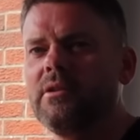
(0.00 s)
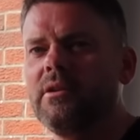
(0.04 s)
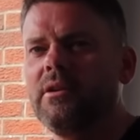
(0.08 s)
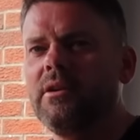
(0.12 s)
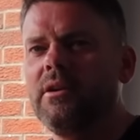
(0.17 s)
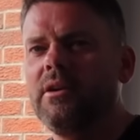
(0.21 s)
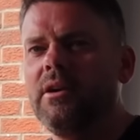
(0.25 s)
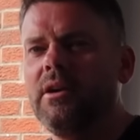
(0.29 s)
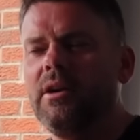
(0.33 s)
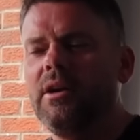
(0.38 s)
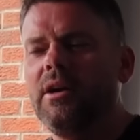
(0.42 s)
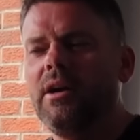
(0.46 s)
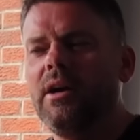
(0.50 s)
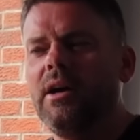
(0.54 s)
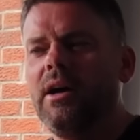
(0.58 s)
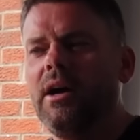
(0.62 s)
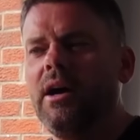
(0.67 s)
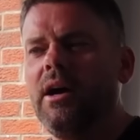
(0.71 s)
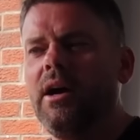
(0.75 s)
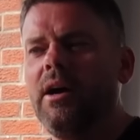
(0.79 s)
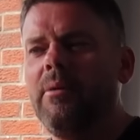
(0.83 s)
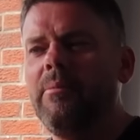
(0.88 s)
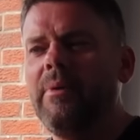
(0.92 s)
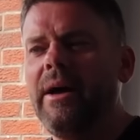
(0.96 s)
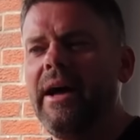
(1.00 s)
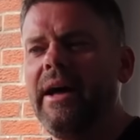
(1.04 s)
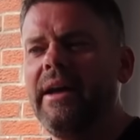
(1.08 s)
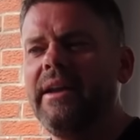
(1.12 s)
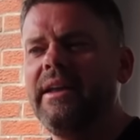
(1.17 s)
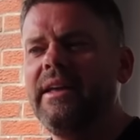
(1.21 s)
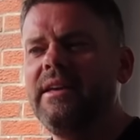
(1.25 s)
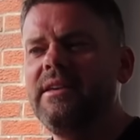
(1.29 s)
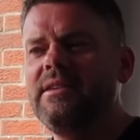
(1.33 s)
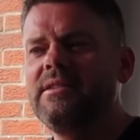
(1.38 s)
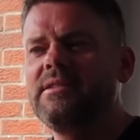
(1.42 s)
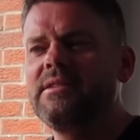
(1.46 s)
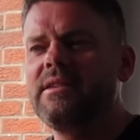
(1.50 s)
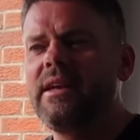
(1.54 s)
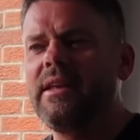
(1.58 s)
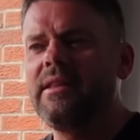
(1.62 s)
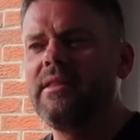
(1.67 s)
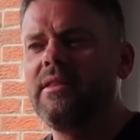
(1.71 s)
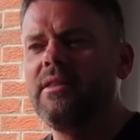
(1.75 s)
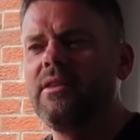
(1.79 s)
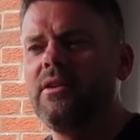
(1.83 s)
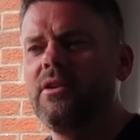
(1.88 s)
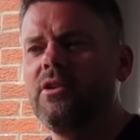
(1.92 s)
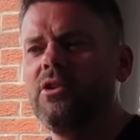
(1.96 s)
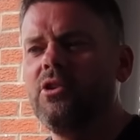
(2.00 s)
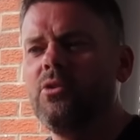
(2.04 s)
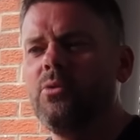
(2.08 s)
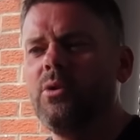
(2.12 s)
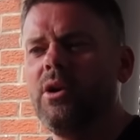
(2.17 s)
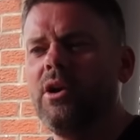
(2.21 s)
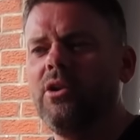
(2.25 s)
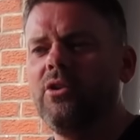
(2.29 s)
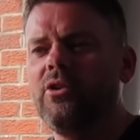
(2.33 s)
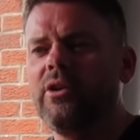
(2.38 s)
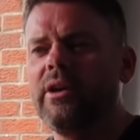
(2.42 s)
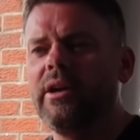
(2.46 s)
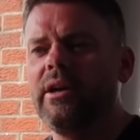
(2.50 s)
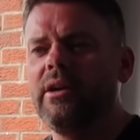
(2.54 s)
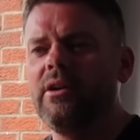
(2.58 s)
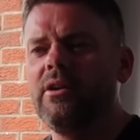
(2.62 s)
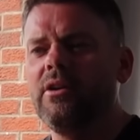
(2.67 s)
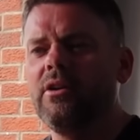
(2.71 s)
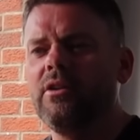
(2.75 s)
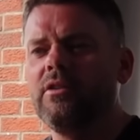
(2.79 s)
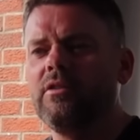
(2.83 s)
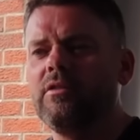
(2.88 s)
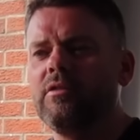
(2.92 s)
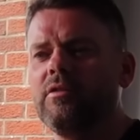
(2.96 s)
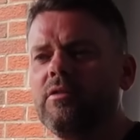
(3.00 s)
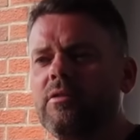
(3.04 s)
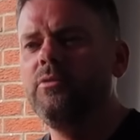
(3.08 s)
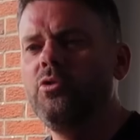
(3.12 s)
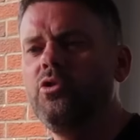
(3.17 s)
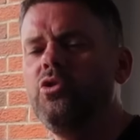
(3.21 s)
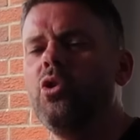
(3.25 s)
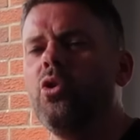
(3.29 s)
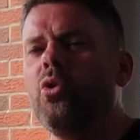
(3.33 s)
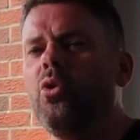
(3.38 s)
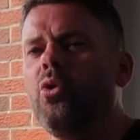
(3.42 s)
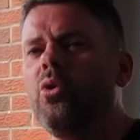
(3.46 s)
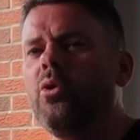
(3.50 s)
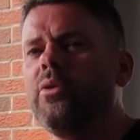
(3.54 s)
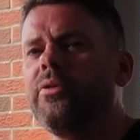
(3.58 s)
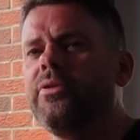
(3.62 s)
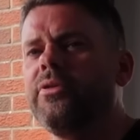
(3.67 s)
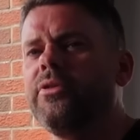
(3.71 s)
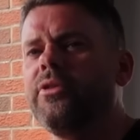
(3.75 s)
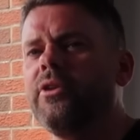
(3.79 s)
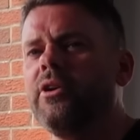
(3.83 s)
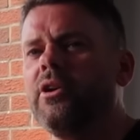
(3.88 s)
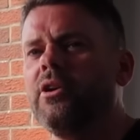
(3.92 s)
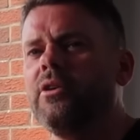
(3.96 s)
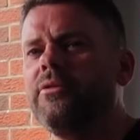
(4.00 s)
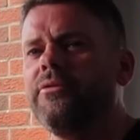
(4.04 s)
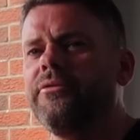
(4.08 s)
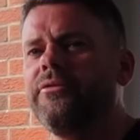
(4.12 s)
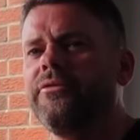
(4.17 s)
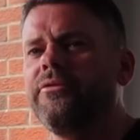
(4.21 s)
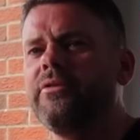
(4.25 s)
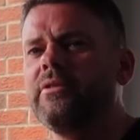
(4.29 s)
And he said that you are looking at north of